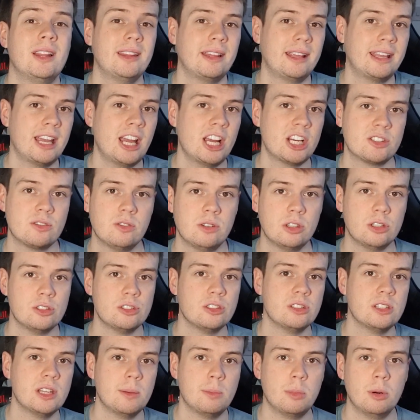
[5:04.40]
and the cash flows
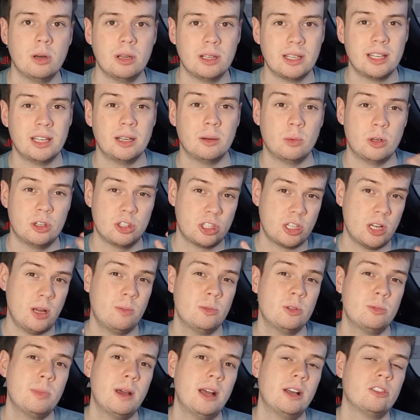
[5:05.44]
that they're pulling in, which
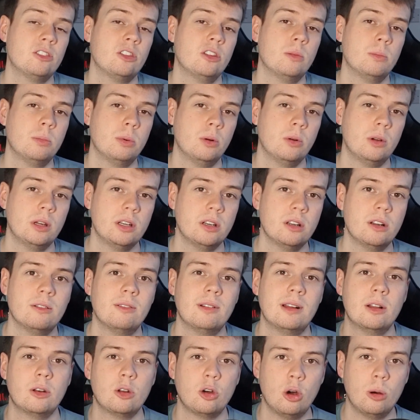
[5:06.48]
comes back to the point
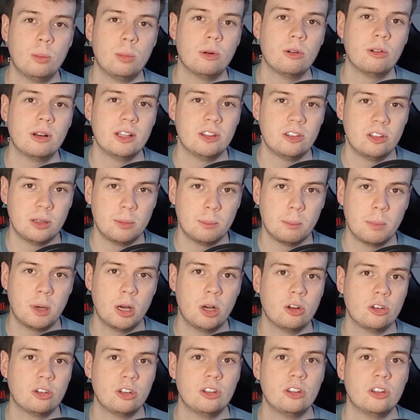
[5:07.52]
around operating
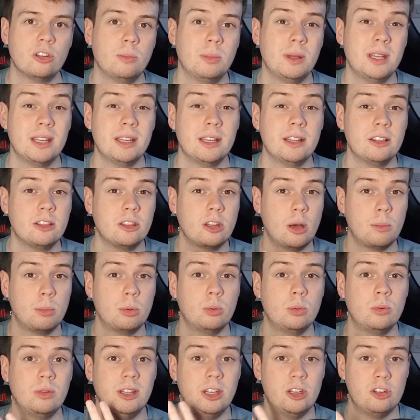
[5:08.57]
margins being in
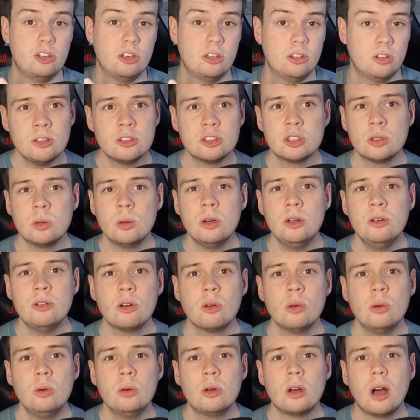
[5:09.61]
double digits. So
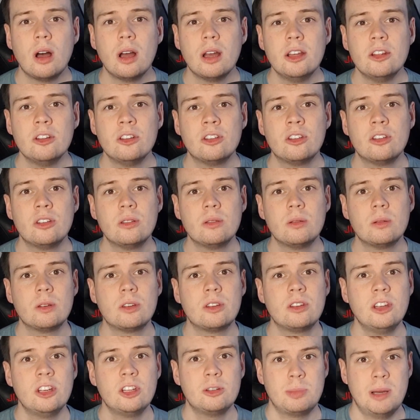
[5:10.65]
overall, guys,
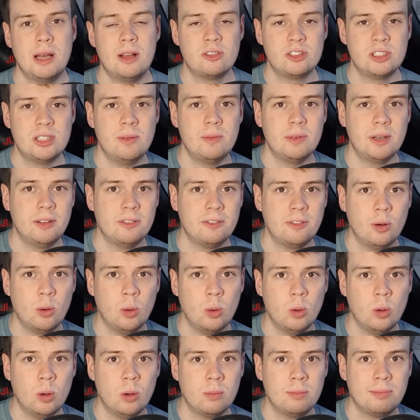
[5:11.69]

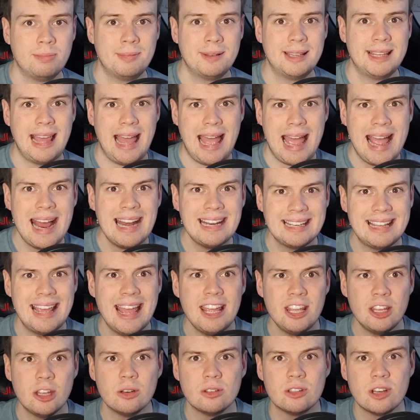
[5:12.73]
£6.74 can
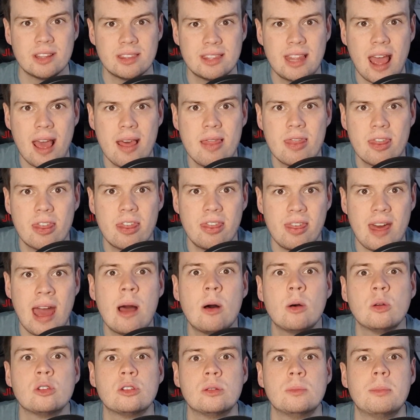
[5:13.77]
get you to
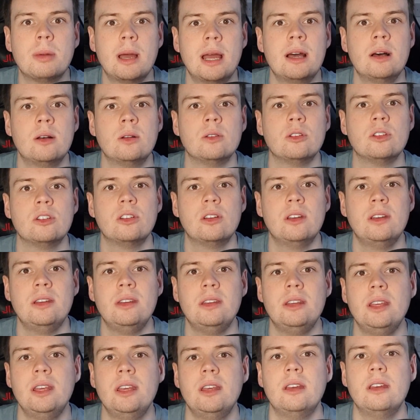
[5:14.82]
£10,000 a
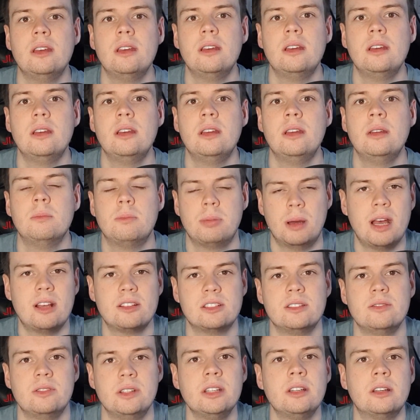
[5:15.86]
year in
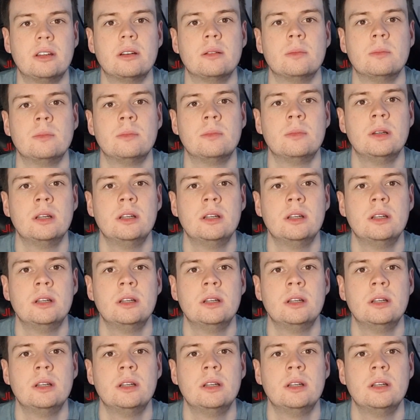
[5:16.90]
passive income.